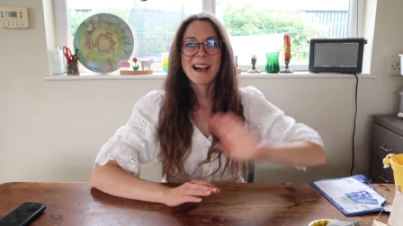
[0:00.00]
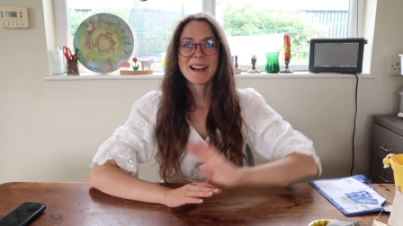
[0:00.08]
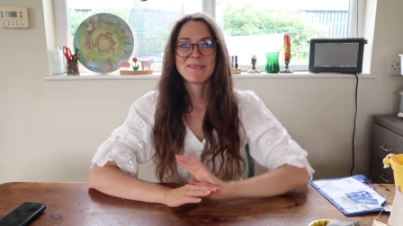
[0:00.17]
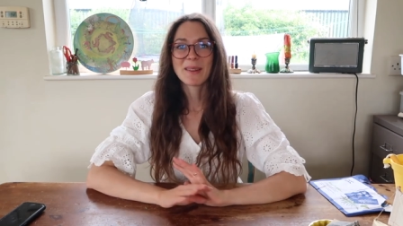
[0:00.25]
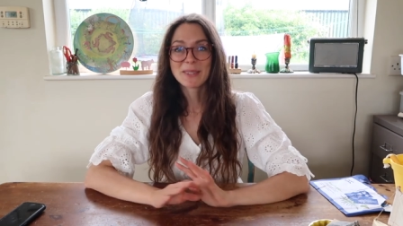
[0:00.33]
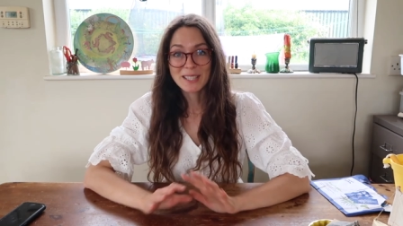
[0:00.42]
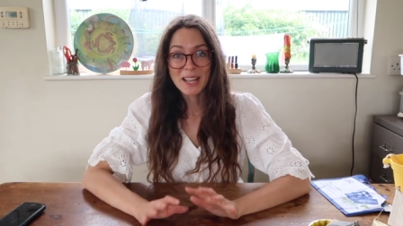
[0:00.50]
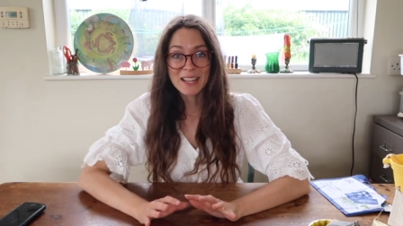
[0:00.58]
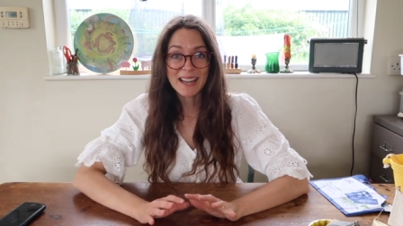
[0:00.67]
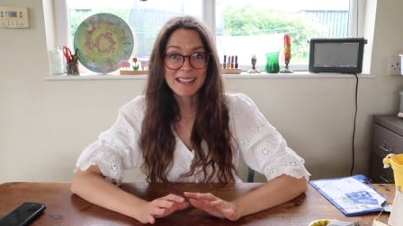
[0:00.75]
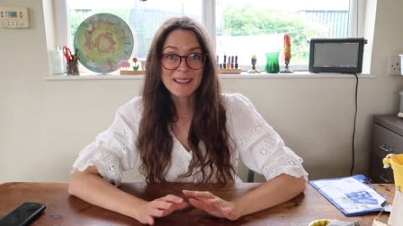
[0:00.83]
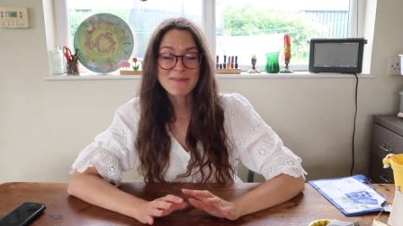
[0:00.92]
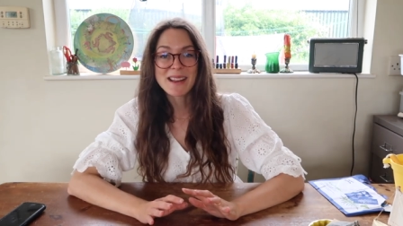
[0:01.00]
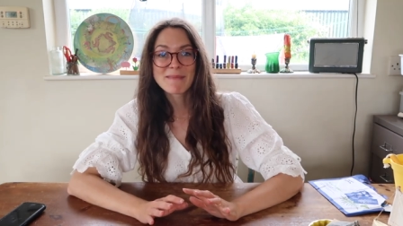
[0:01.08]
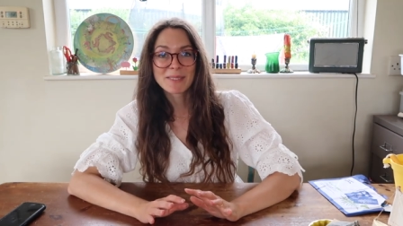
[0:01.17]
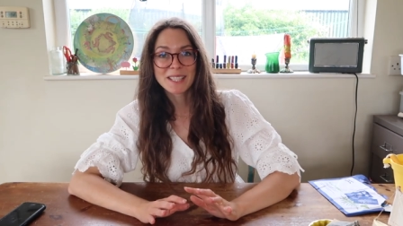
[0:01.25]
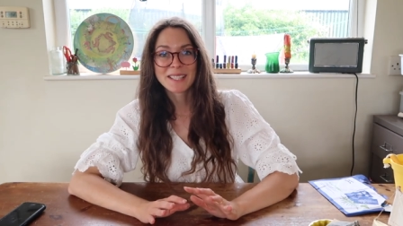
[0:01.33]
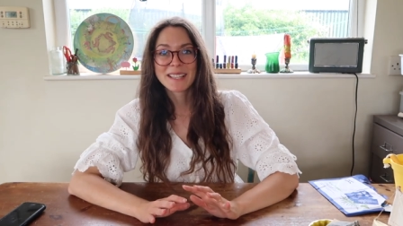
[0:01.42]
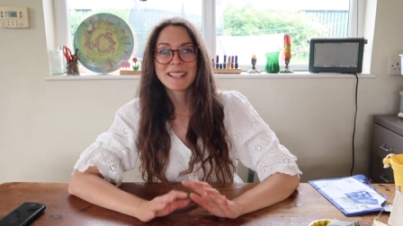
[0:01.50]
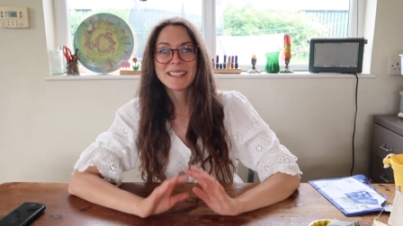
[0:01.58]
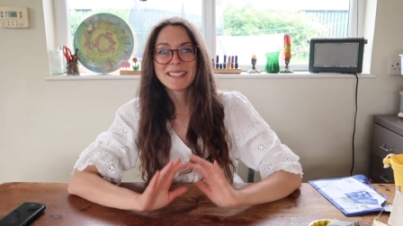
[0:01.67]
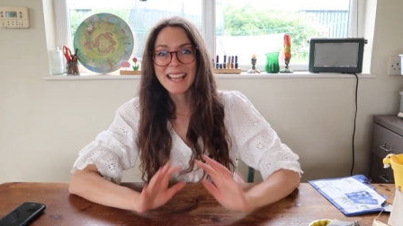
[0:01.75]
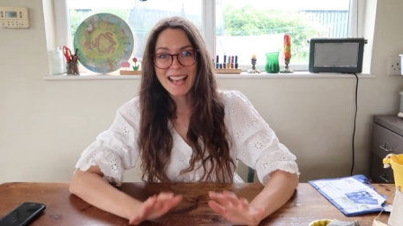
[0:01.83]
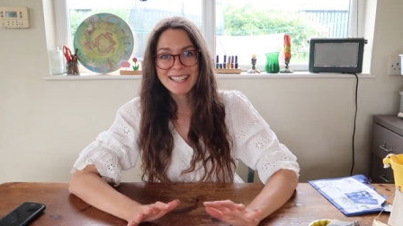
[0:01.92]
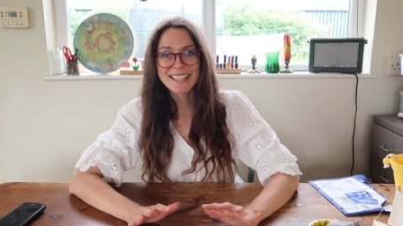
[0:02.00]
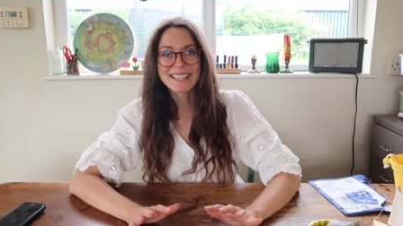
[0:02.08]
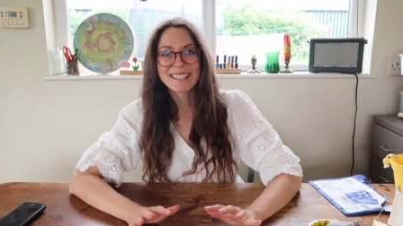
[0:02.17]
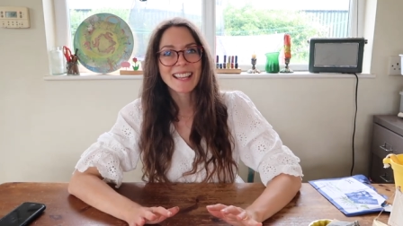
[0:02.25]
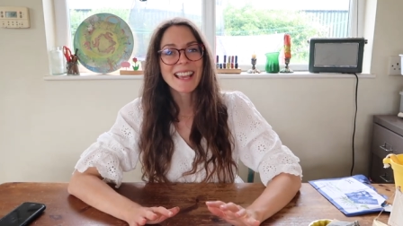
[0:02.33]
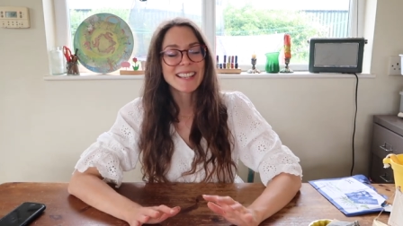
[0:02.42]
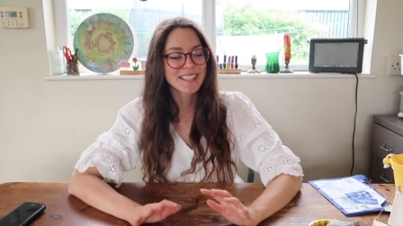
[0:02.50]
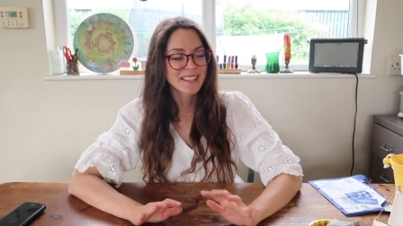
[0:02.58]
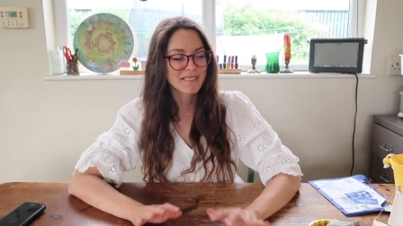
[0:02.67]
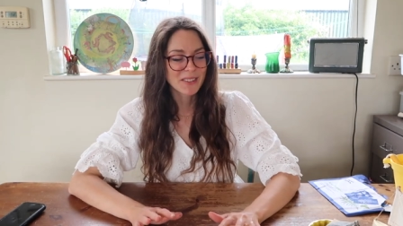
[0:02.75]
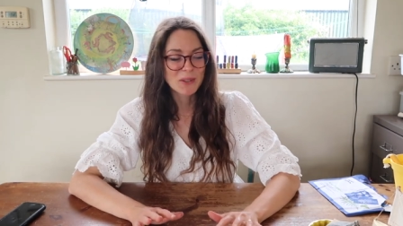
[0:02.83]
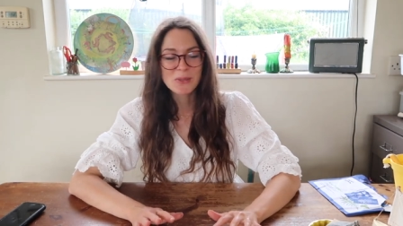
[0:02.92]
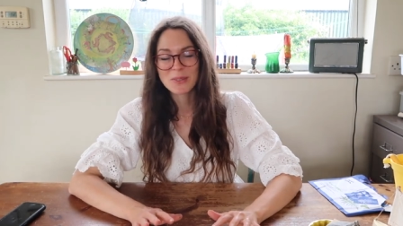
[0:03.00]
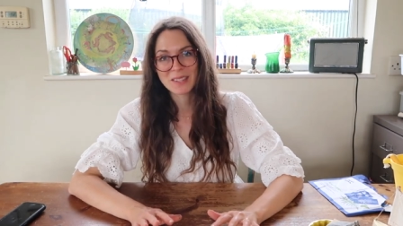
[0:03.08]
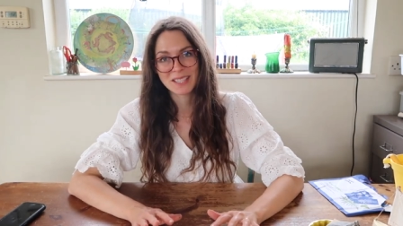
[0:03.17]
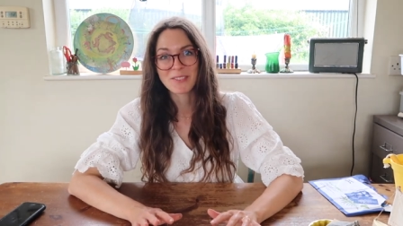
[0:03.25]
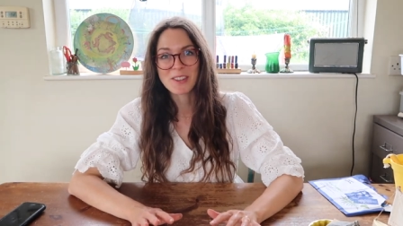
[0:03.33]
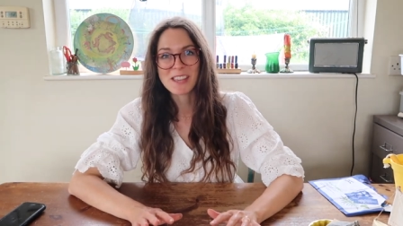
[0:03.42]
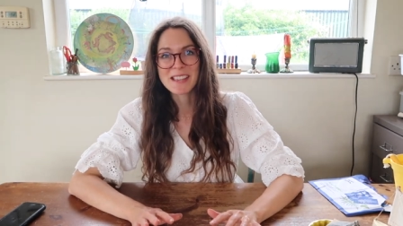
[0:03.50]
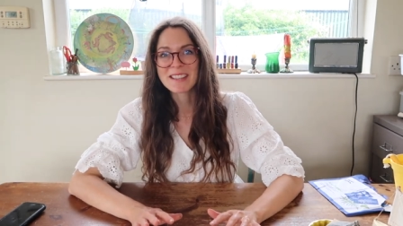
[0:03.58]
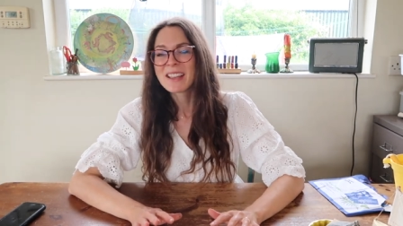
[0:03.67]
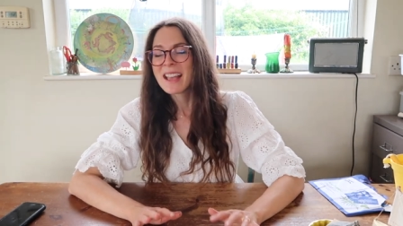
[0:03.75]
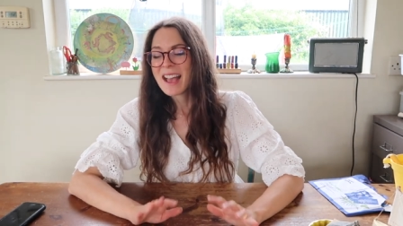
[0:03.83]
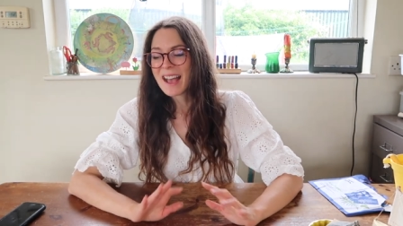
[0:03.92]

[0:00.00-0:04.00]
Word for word: Um, I'm so glad I've been able to dash into the kitchen and record this for you.